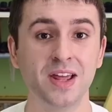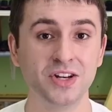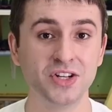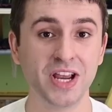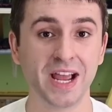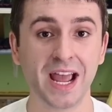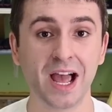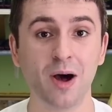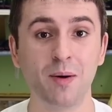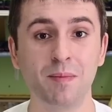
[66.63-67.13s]

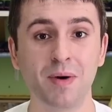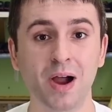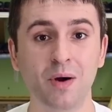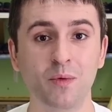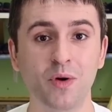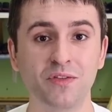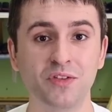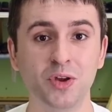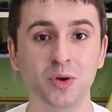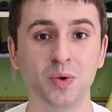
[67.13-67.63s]
Check out my
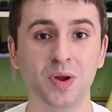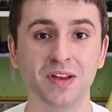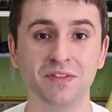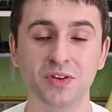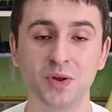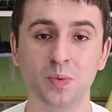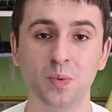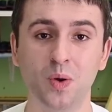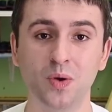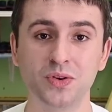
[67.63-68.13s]
review if
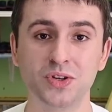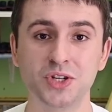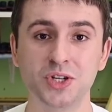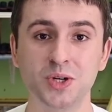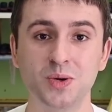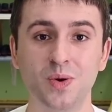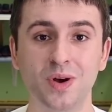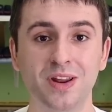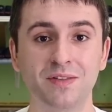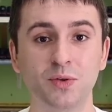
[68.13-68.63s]
you want
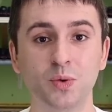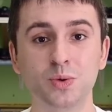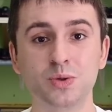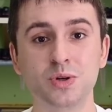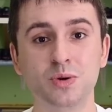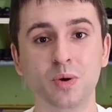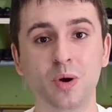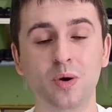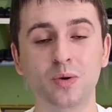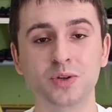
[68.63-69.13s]
to, and I've
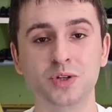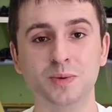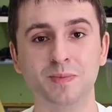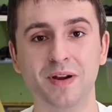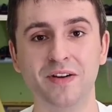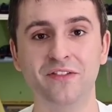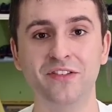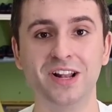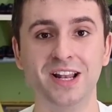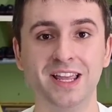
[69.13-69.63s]
also got some
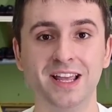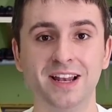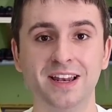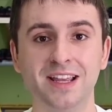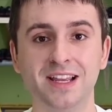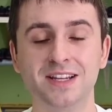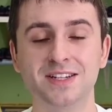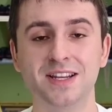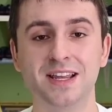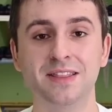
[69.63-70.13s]
affiliate
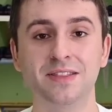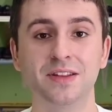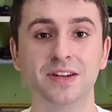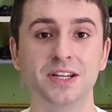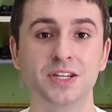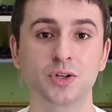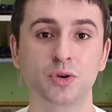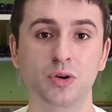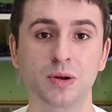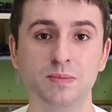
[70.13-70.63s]
links in the
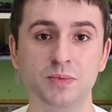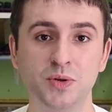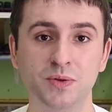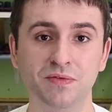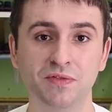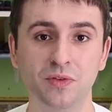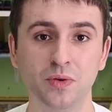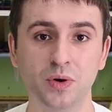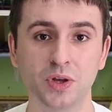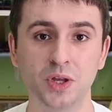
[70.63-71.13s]
description
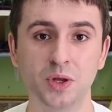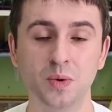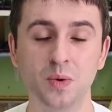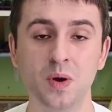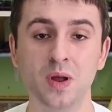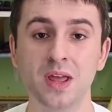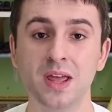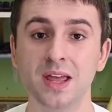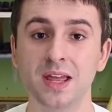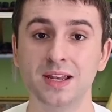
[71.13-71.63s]
for you.
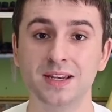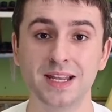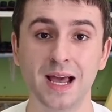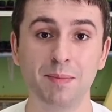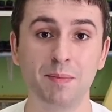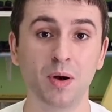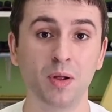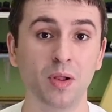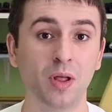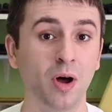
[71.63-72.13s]

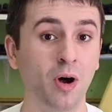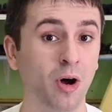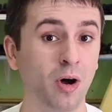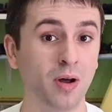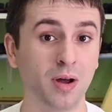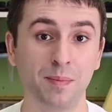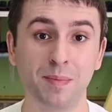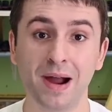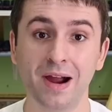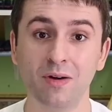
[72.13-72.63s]
Dapol are
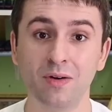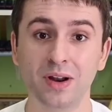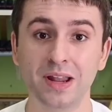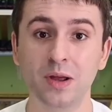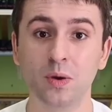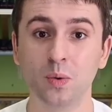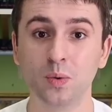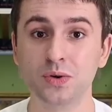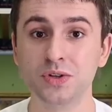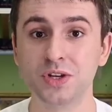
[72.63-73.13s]
apparently
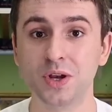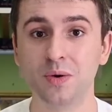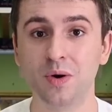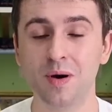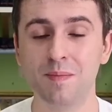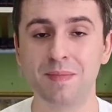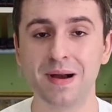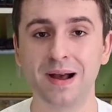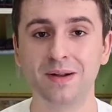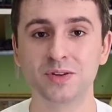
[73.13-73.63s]
also
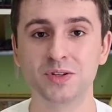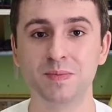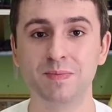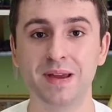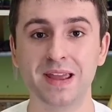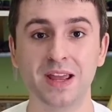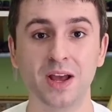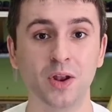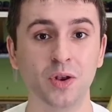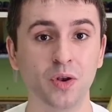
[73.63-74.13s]
about to
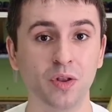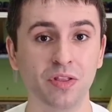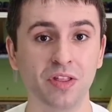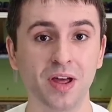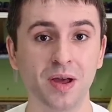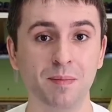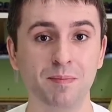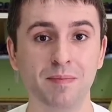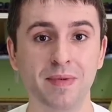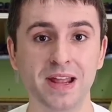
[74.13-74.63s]
make
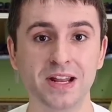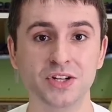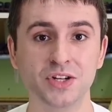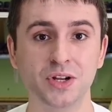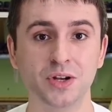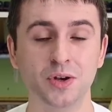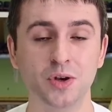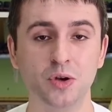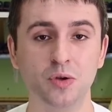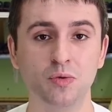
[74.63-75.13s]
another
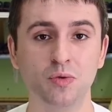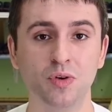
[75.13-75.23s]
major new